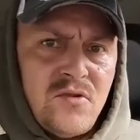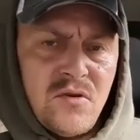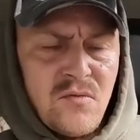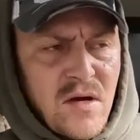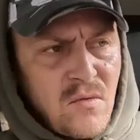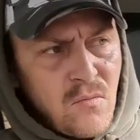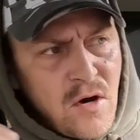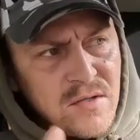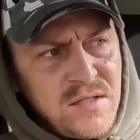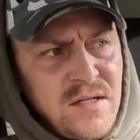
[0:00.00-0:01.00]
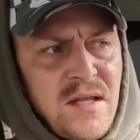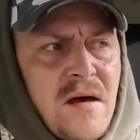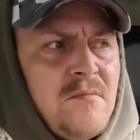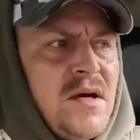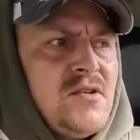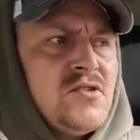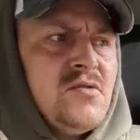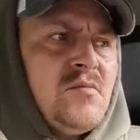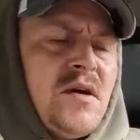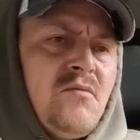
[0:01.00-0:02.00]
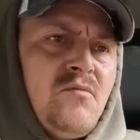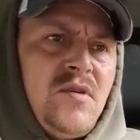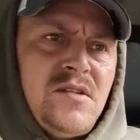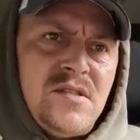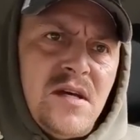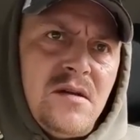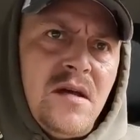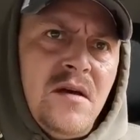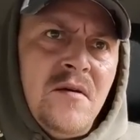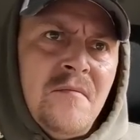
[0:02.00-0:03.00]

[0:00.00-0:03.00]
turned around, walked into that bedroom, and he said